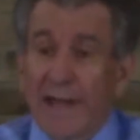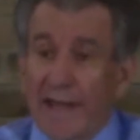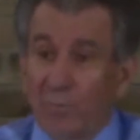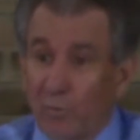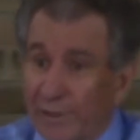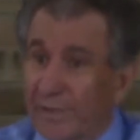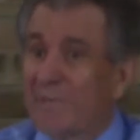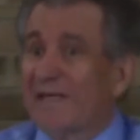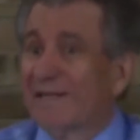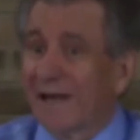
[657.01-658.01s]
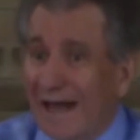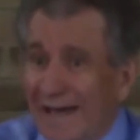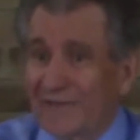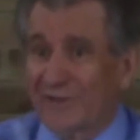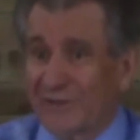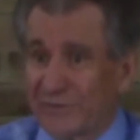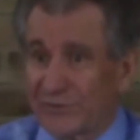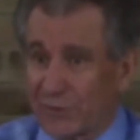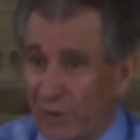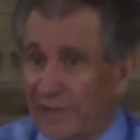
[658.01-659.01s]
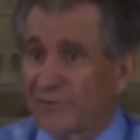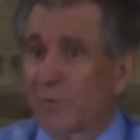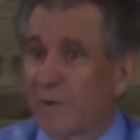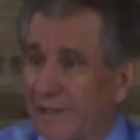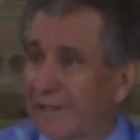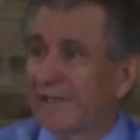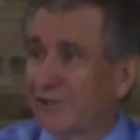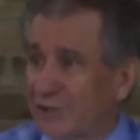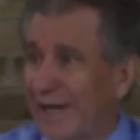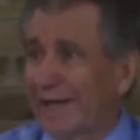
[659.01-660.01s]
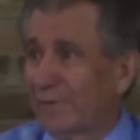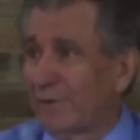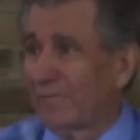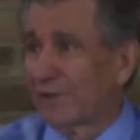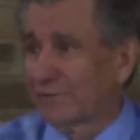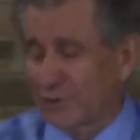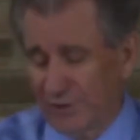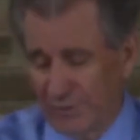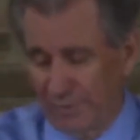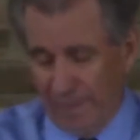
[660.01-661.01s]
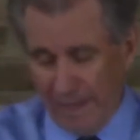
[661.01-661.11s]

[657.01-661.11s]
And we're to be like Jesus Christ, so we get a shadow of us too.